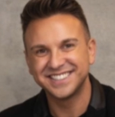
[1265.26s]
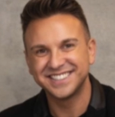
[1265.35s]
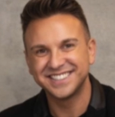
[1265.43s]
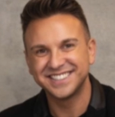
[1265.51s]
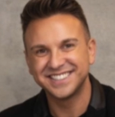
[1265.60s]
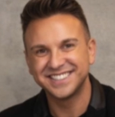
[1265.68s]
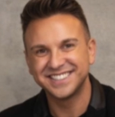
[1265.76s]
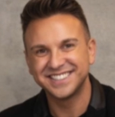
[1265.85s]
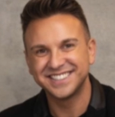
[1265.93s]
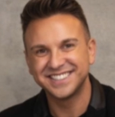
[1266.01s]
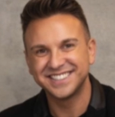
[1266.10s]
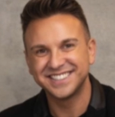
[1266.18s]

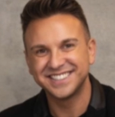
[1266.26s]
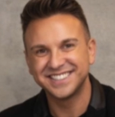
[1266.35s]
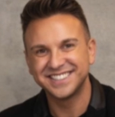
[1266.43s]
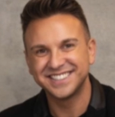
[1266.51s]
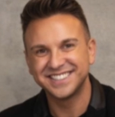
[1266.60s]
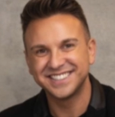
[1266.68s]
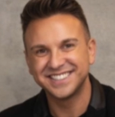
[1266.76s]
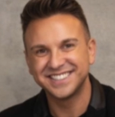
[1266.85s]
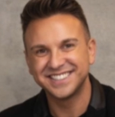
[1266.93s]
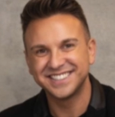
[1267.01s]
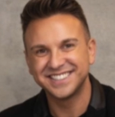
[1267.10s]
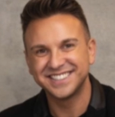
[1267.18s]

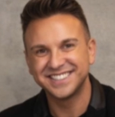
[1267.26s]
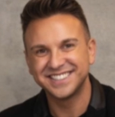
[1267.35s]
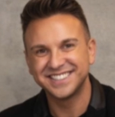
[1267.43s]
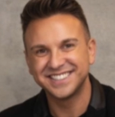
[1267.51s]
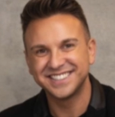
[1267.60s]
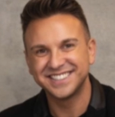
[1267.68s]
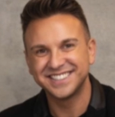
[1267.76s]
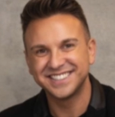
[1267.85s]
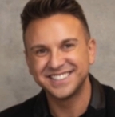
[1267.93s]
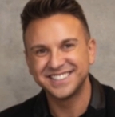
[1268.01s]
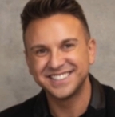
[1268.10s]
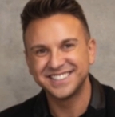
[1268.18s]

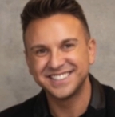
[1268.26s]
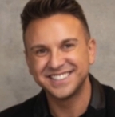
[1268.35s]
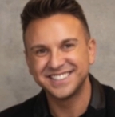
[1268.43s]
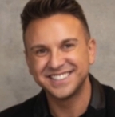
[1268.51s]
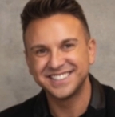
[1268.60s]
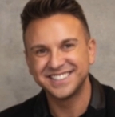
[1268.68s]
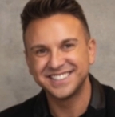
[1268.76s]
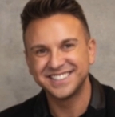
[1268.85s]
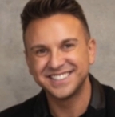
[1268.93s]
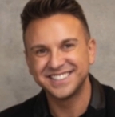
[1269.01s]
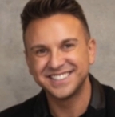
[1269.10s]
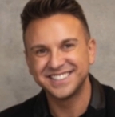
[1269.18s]

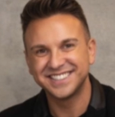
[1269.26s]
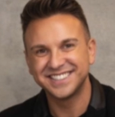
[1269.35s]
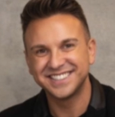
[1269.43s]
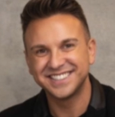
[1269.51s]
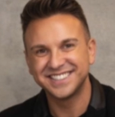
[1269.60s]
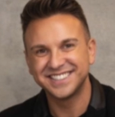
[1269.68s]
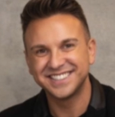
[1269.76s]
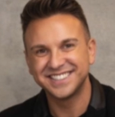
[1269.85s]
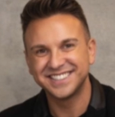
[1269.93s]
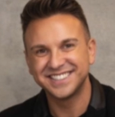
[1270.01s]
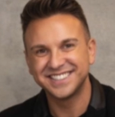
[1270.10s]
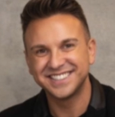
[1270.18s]

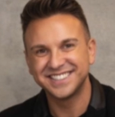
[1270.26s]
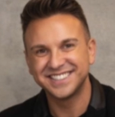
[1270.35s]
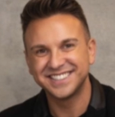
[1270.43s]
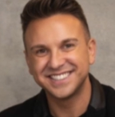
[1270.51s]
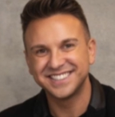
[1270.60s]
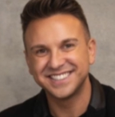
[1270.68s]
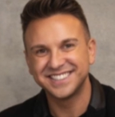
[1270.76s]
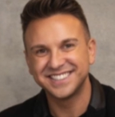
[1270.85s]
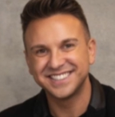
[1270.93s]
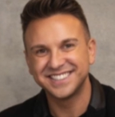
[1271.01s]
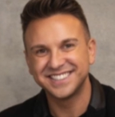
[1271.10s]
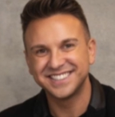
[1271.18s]

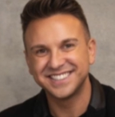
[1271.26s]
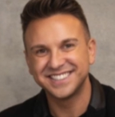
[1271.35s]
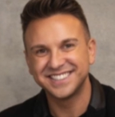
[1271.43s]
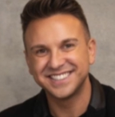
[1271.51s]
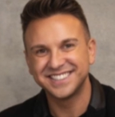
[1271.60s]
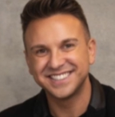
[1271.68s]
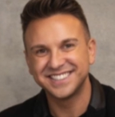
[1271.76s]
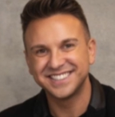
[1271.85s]
[no speech]